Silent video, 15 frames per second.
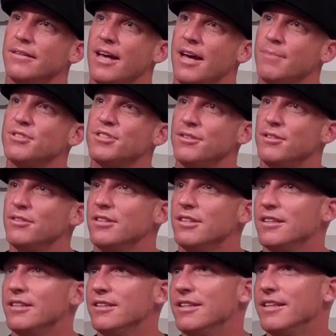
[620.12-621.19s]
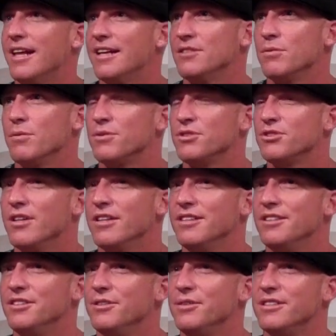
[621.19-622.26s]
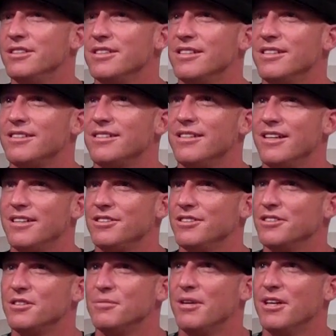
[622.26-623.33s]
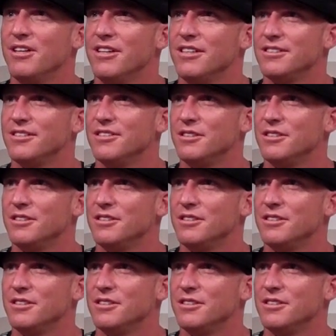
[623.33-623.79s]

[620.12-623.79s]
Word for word: absolutely. Oh. Yeah, that's what we're trying to do. Is it's not just about us.